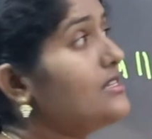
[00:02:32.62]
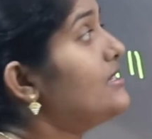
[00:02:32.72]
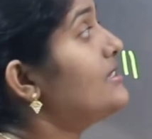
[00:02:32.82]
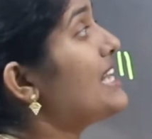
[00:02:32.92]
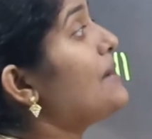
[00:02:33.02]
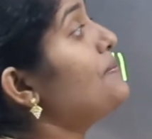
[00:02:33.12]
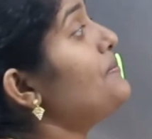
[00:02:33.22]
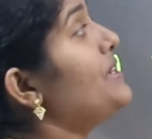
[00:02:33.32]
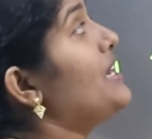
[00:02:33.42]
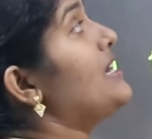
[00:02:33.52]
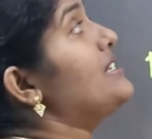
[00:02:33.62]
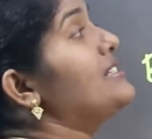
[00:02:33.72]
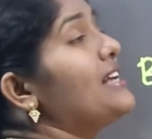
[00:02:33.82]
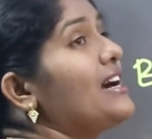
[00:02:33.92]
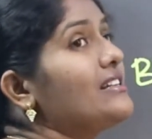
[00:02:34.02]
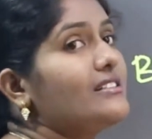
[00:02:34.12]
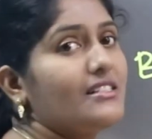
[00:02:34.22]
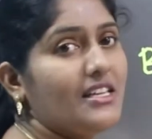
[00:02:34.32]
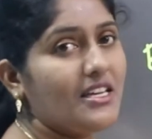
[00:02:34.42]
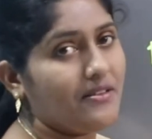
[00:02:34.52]
Some A's are
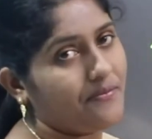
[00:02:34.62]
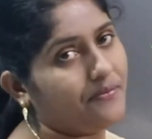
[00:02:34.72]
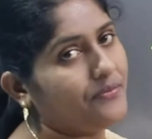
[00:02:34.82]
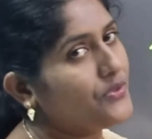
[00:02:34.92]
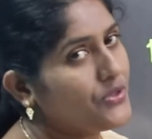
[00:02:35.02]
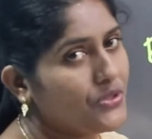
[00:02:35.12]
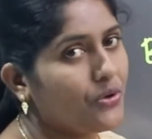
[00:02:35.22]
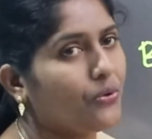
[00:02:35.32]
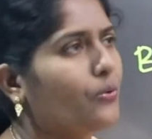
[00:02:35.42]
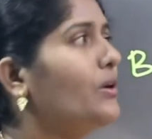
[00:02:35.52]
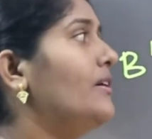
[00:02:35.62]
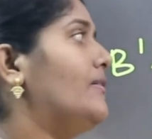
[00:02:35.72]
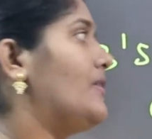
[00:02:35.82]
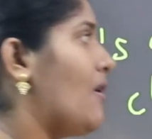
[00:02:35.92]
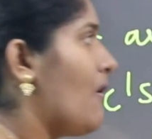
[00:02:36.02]
C. No. The